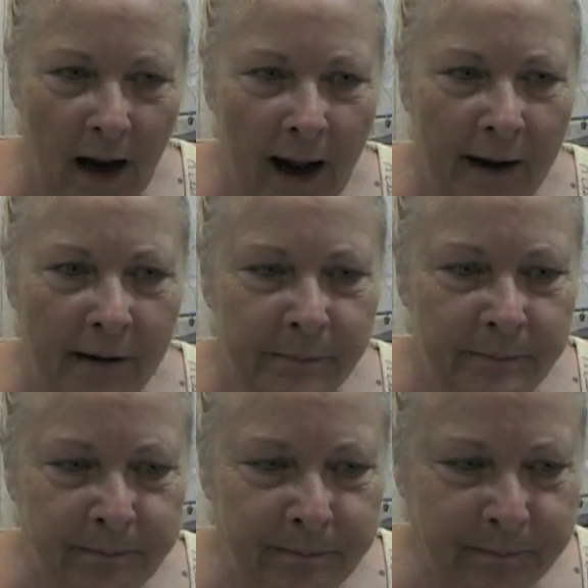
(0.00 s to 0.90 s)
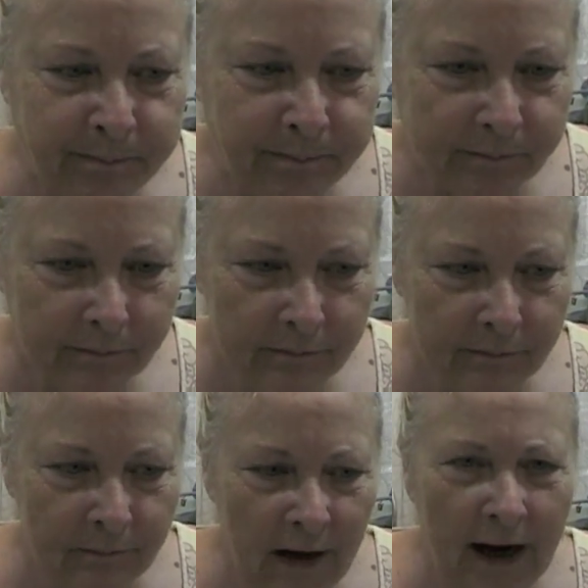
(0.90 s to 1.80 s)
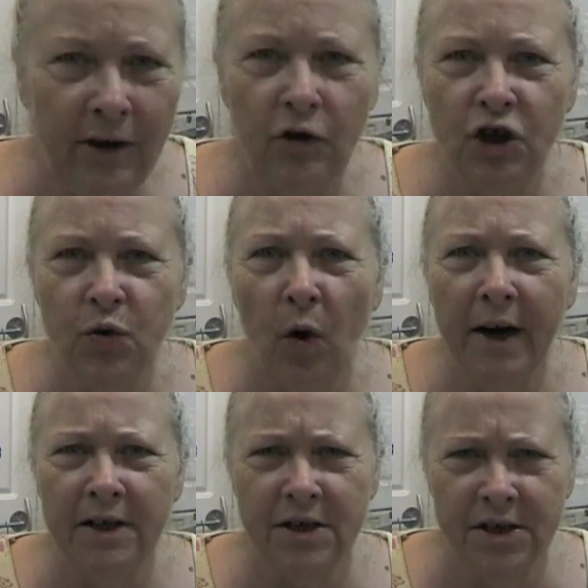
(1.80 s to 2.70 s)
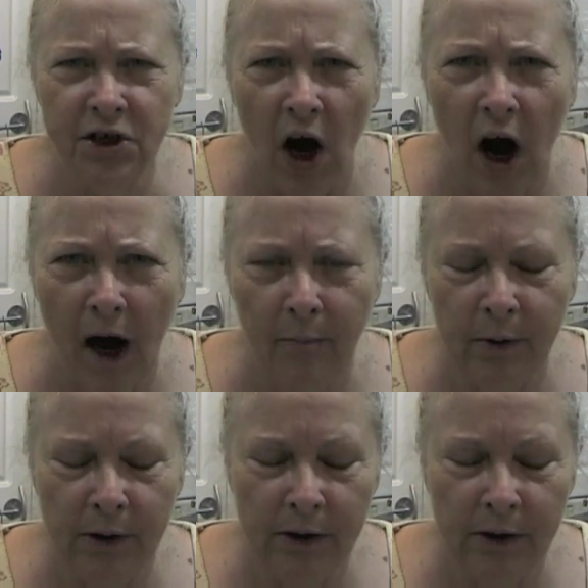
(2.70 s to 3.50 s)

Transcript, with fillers: And, and you just want it to stop.